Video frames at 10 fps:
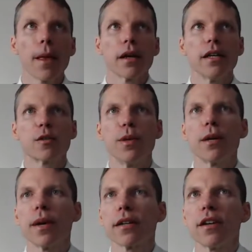It's been a
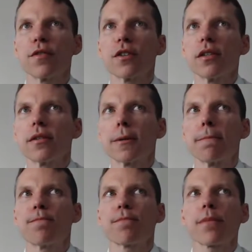magnificent
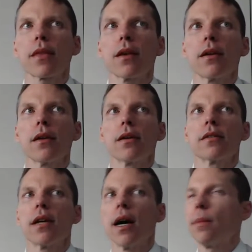
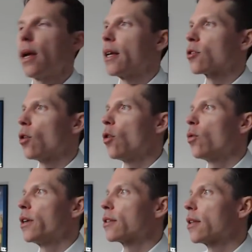time as
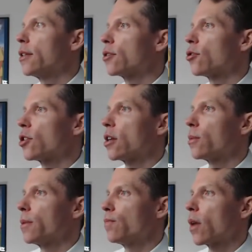always, ladies and
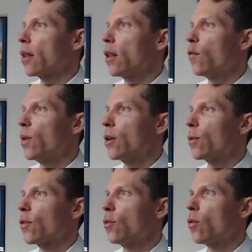gentlemen. I love being
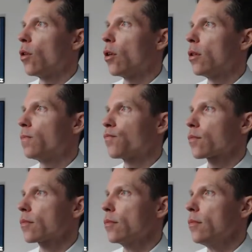with you all.
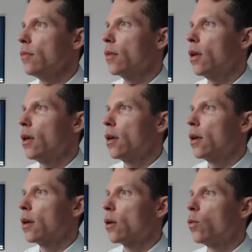
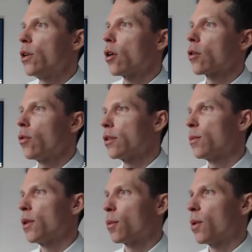We are going to
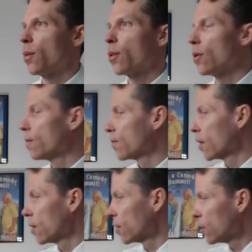be the people
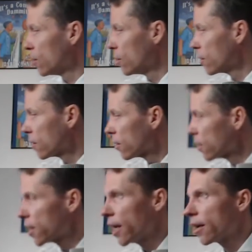who
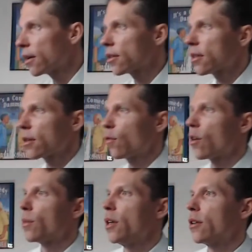take us
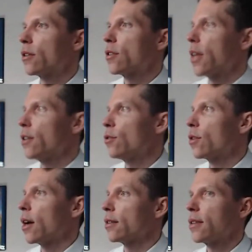from here to that new
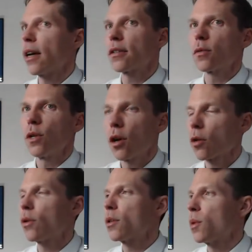context. We are
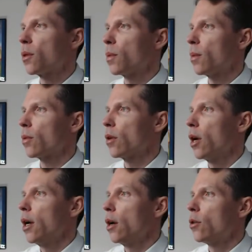going to be the people
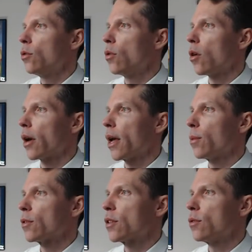who are
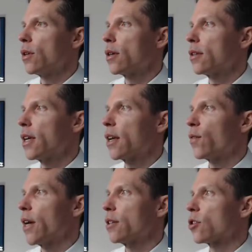able to take
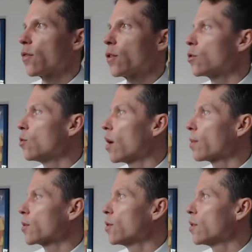advantage of those new
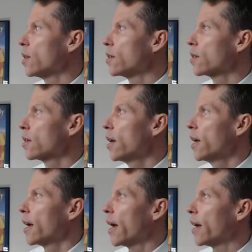opportunities
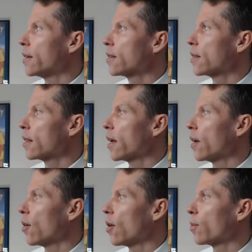as
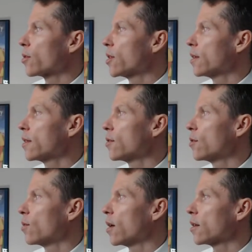they are presented
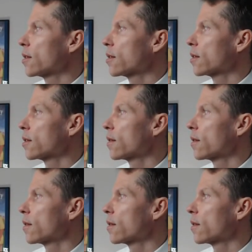to us.